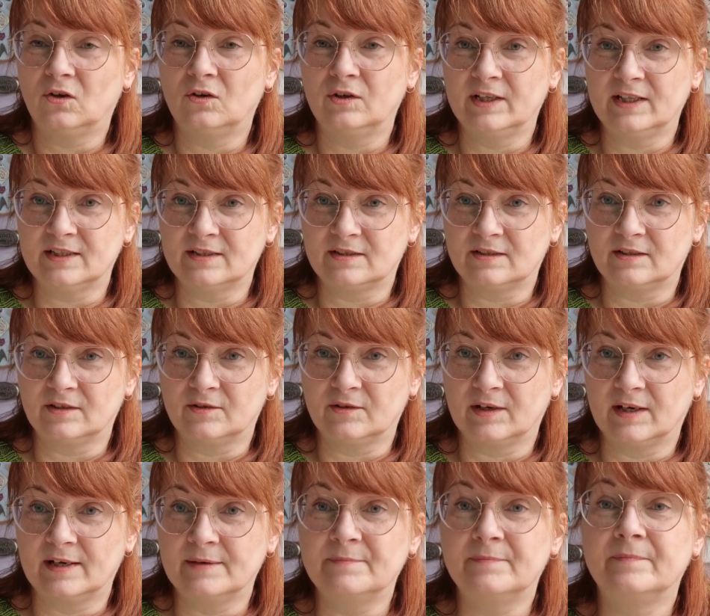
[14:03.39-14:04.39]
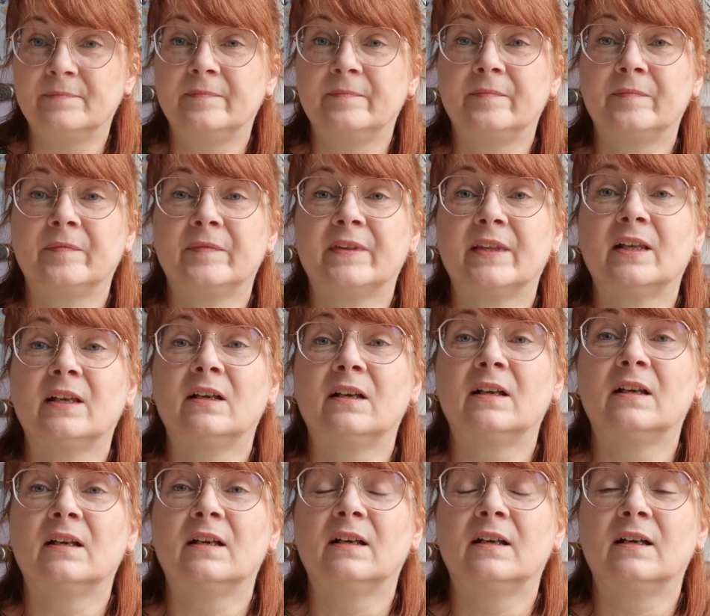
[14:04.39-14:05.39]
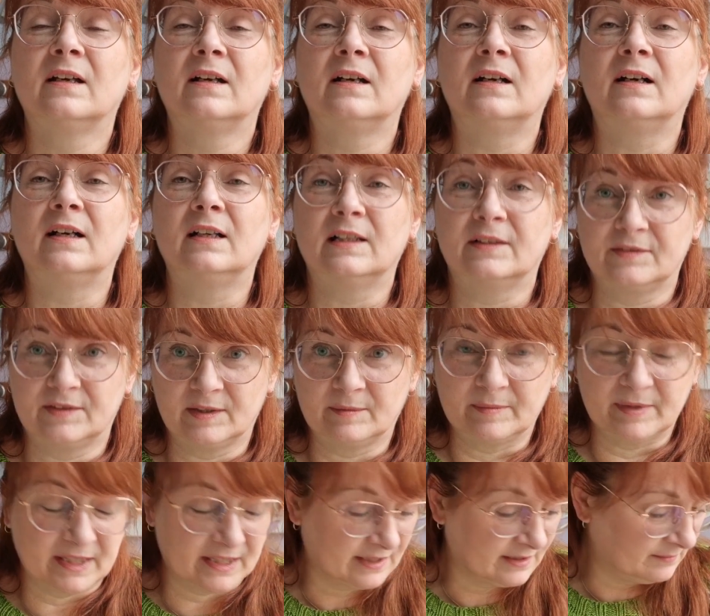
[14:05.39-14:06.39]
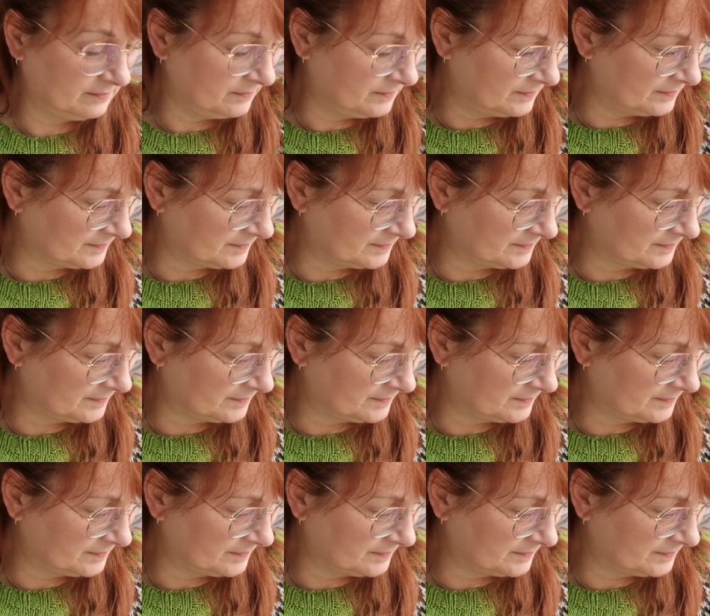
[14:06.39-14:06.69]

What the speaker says: on Instagram. I love that bag.